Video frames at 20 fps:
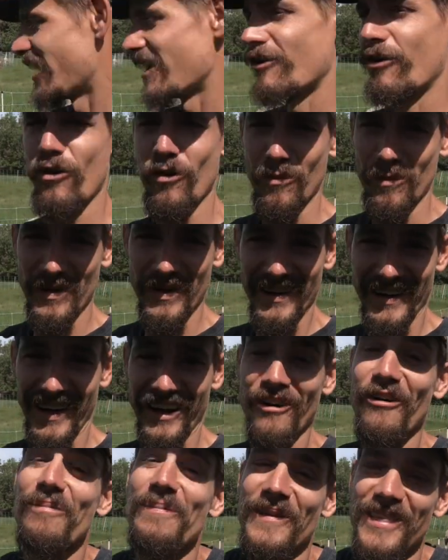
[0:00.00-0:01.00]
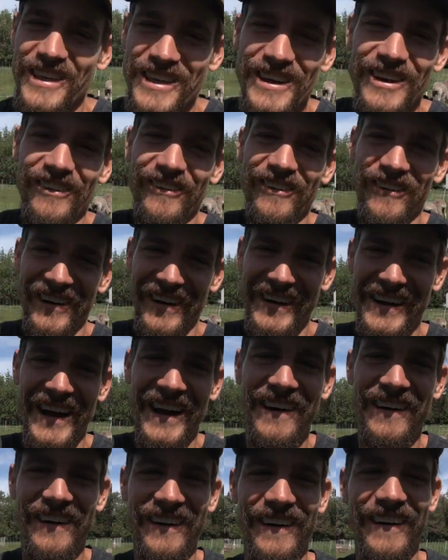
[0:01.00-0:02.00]
I hope it's gonna work.
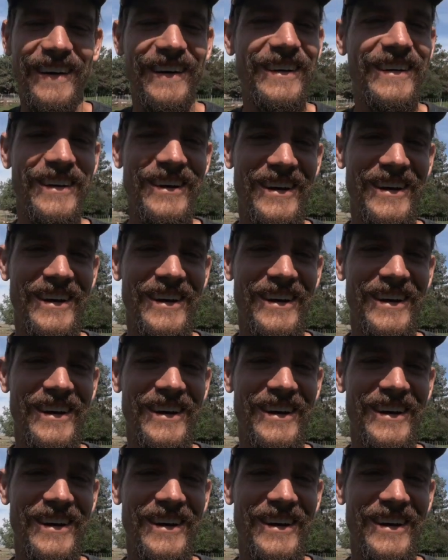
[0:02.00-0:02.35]
I don't know.